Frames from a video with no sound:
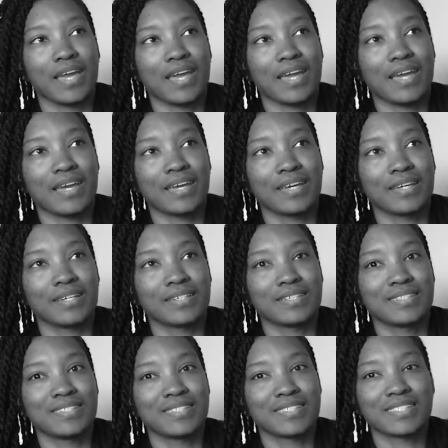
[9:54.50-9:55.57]

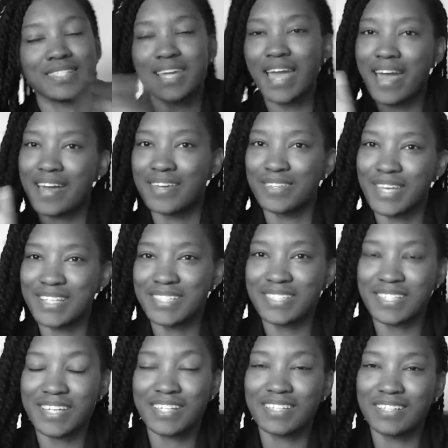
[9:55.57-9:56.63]
And yeah, that's
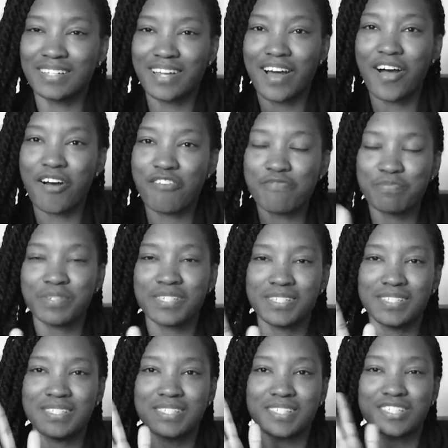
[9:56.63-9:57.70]
it. Love,
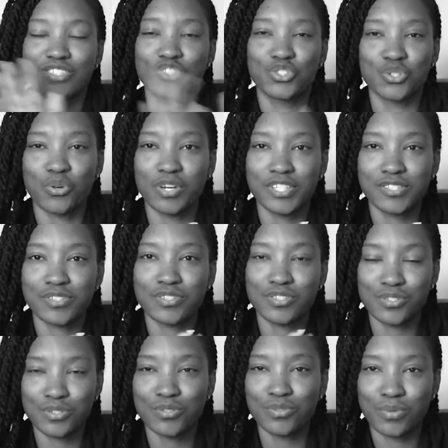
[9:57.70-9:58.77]
peace, and joy to
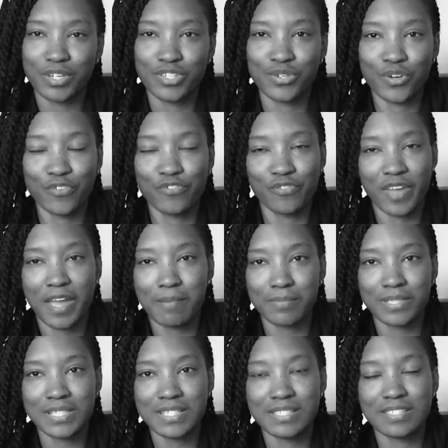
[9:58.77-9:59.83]
you and your
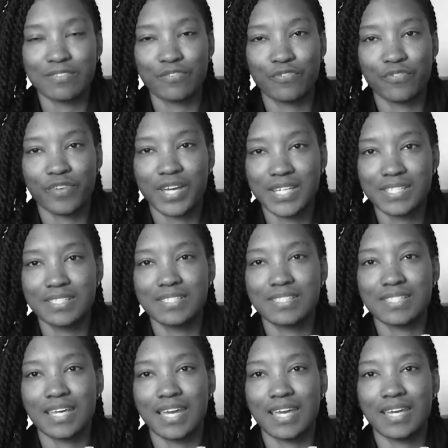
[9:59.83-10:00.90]
families and friends.
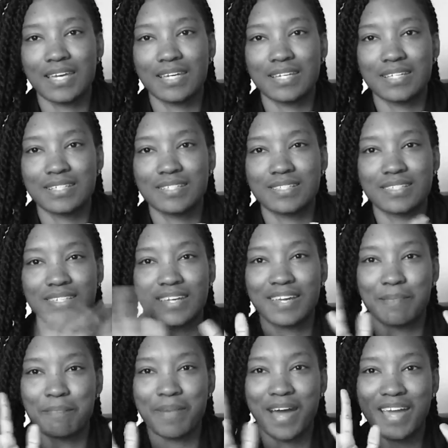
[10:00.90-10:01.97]
And
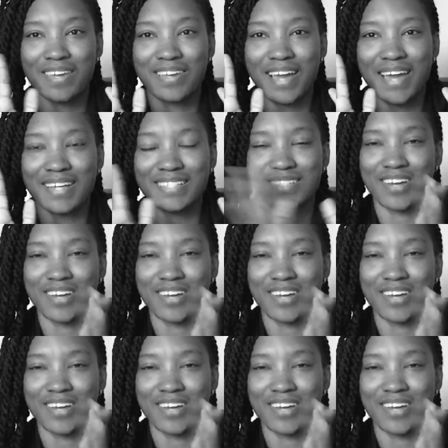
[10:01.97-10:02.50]
bye, guys.